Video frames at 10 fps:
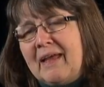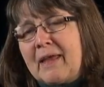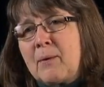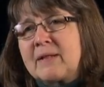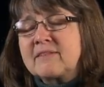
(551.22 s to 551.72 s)

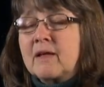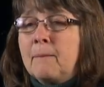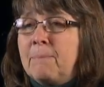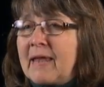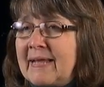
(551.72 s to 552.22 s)
It's the
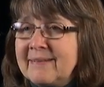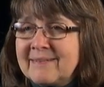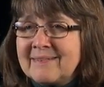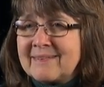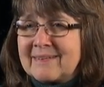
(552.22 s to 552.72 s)

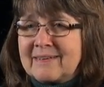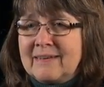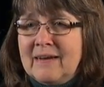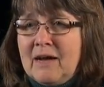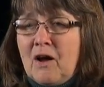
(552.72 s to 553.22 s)
complacency
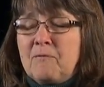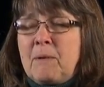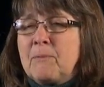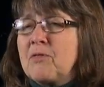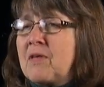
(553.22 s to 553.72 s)
of
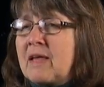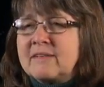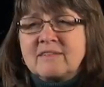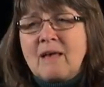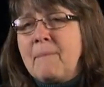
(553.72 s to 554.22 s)
people thinking
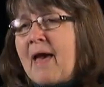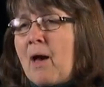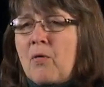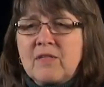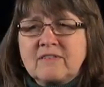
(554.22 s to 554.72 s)

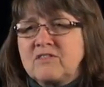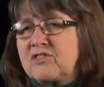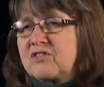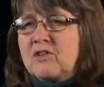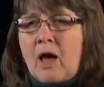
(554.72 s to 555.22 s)
somehow this is
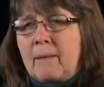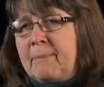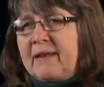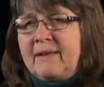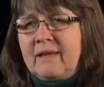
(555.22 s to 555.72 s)
just not a
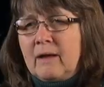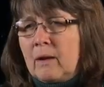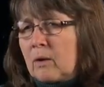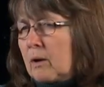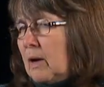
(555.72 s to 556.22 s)
big
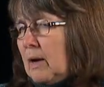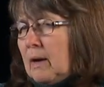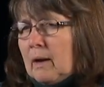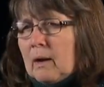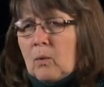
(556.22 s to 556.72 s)
deal,
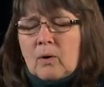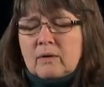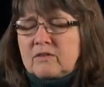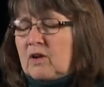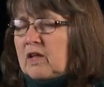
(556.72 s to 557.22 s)
or
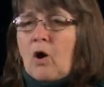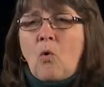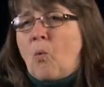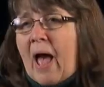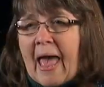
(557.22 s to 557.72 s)
it's going to go
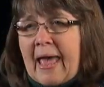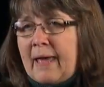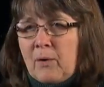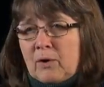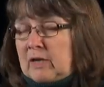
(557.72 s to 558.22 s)

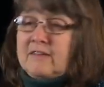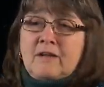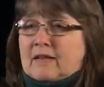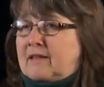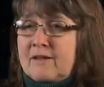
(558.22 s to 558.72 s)
away, or it isn't
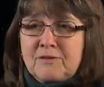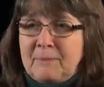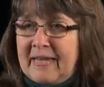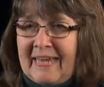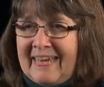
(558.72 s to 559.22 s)
going to touch
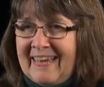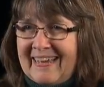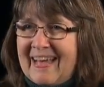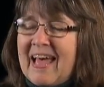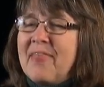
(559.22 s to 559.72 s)
me,
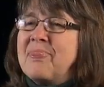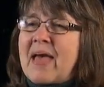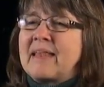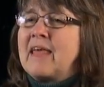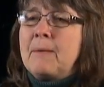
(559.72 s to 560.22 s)

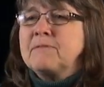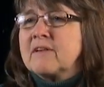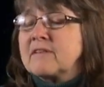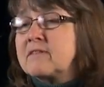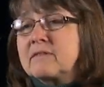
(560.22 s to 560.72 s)
that keeps
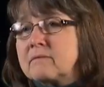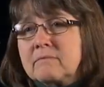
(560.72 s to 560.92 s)
us